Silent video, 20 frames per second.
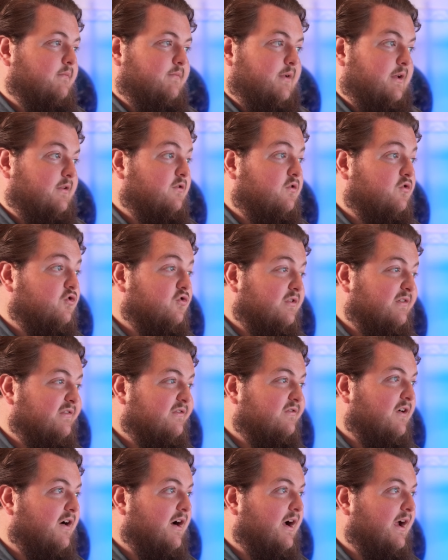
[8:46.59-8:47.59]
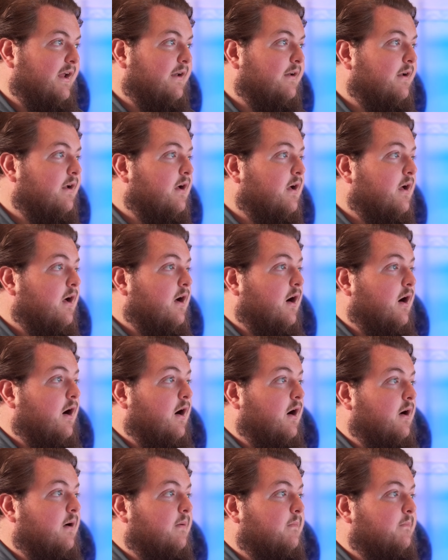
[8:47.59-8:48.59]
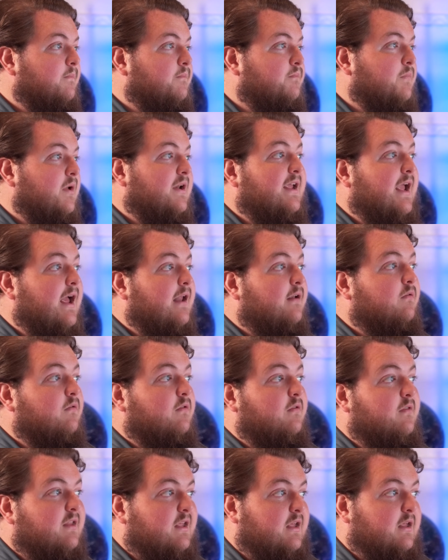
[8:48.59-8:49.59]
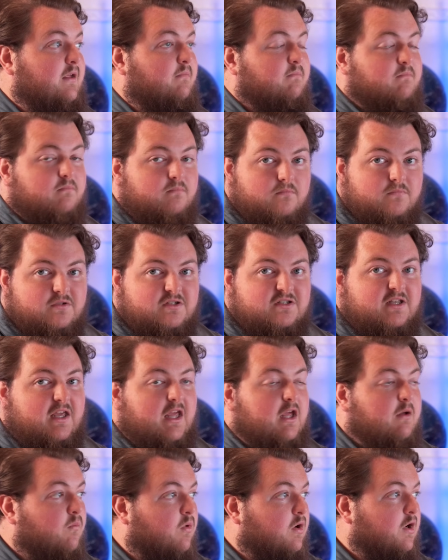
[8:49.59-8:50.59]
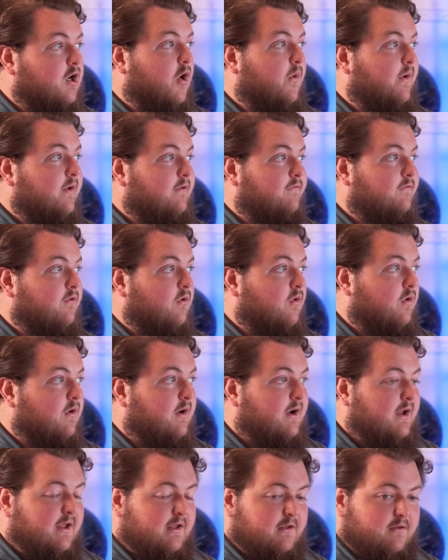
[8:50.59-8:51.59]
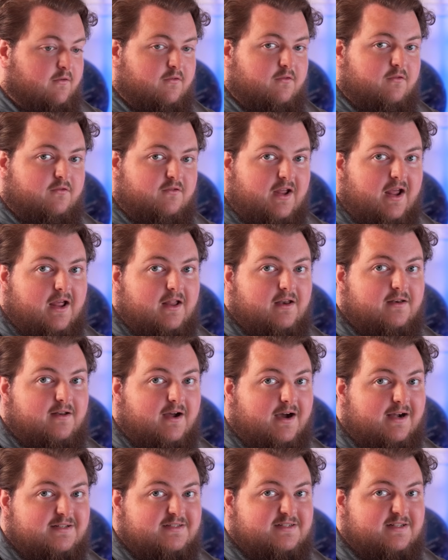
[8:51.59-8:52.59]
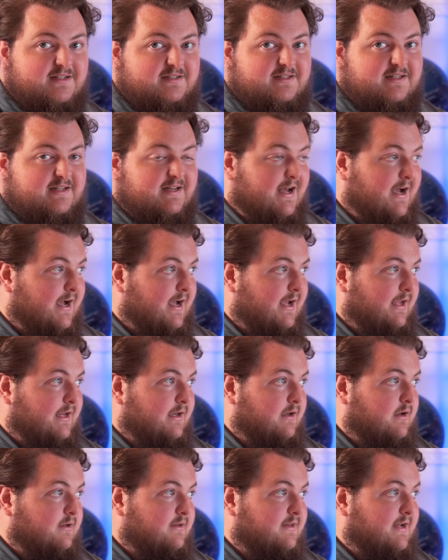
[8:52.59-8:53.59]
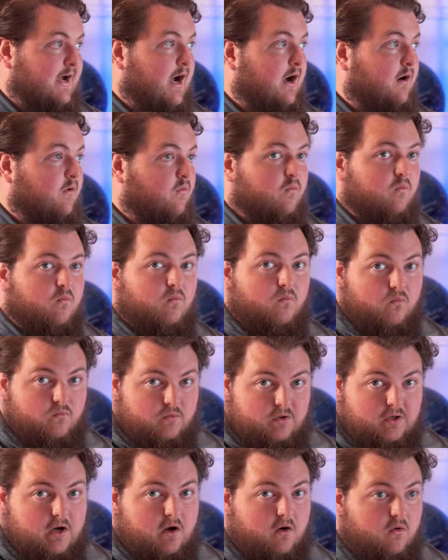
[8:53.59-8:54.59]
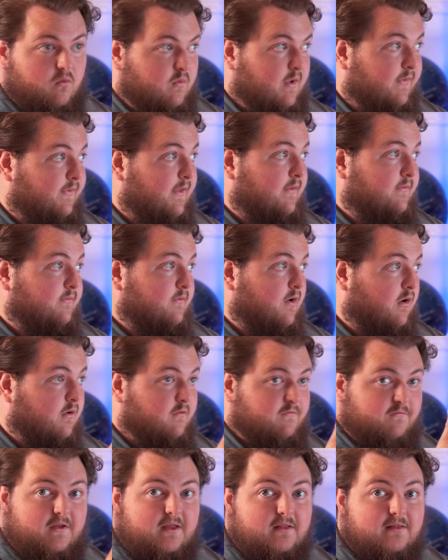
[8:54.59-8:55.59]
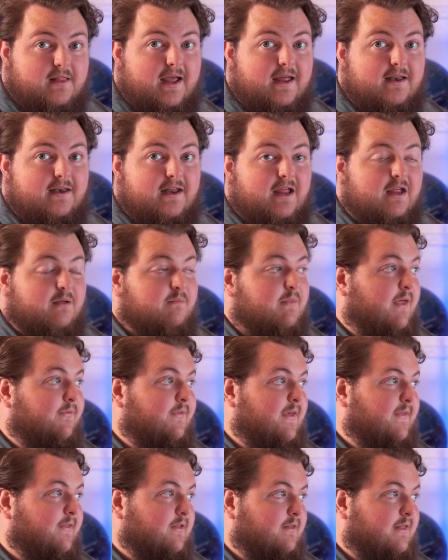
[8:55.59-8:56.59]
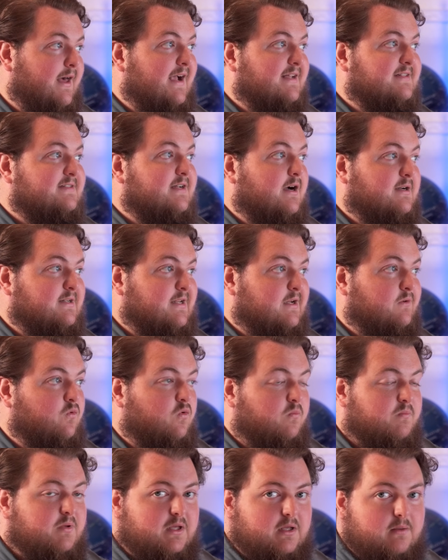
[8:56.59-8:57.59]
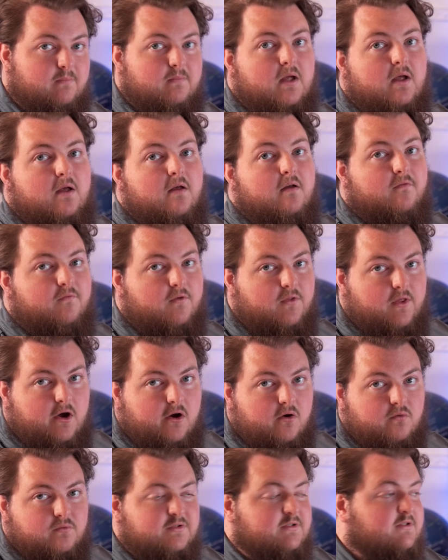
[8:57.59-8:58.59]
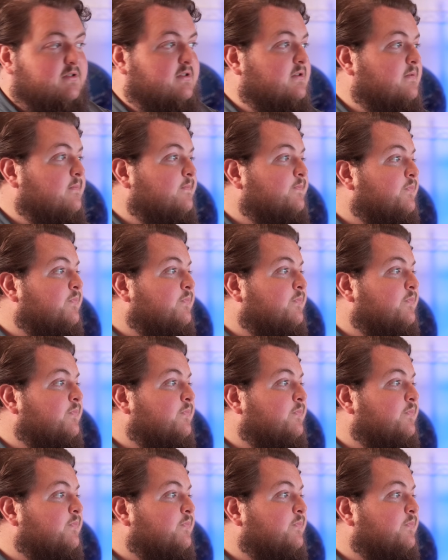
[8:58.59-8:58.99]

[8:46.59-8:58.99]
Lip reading: That's usually fine. But again, the scheme we're going for is 10.69. And then our VLAN name, and then the last octet will be for the hosts.